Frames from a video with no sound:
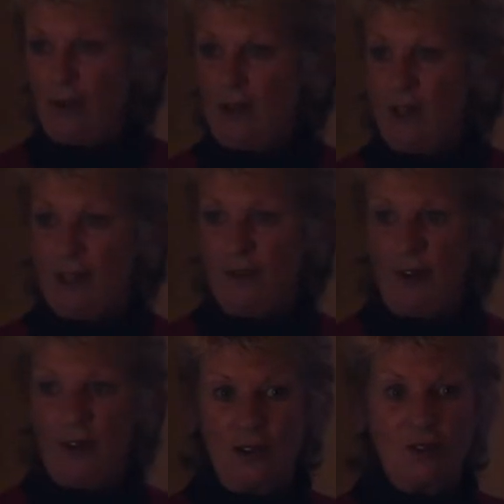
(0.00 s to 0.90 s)
of these
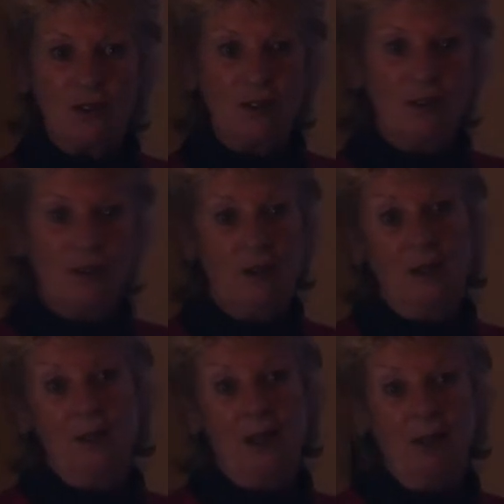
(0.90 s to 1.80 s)
spheres
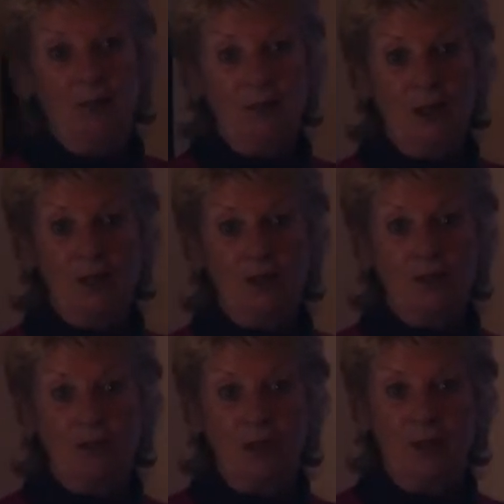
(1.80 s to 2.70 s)
down and
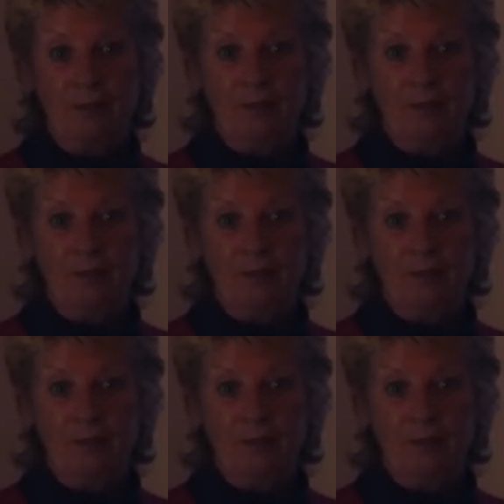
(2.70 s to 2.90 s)
destroy it.